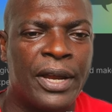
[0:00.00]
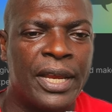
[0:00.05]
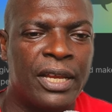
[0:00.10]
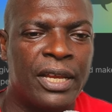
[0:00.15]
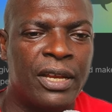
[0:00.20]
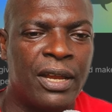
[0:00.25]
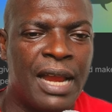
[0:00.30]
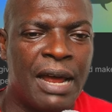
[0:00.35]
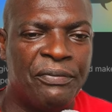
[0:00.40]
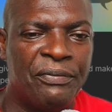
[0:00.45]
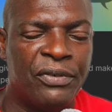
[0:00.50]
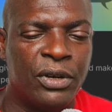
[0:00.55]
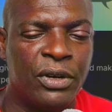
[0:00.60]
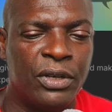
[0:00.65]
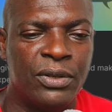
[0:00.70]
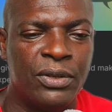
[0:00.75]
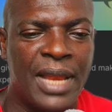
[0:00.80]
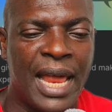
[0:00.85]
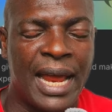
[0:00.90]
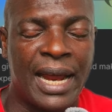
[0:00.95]
in order for
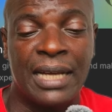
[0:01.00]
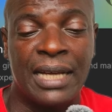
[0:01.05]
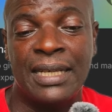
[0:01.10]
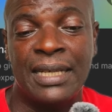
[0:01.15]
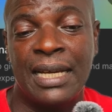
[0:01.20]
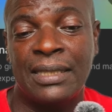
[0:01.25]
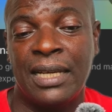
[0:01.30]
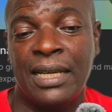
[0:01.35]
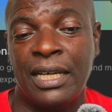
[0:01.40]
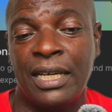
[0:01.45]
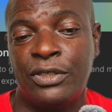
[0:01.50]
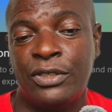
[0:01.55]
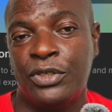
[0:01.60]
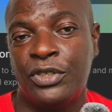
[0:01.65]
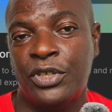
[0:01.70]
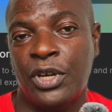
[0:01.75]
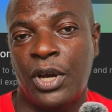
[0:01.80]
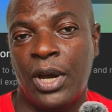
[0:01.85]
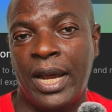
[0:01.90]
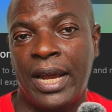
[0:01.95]
you, like as I said, you
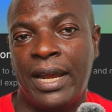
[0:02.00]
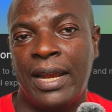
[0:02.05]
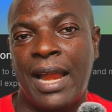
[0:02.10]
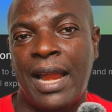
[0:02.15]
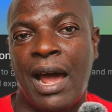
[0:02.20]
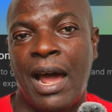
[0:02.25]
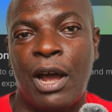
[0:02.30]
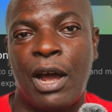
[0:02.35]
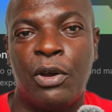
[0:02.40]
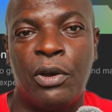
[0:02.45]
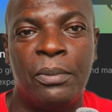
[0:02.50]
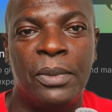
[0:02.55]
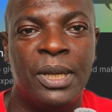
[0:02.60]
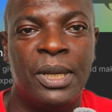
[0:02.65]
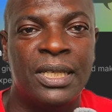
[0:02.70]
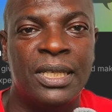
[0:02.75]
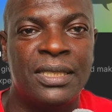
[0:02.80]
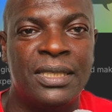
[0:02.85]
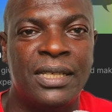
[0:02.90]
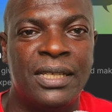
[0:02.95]
join our
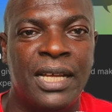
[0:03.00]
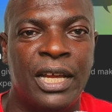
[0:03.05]
community, then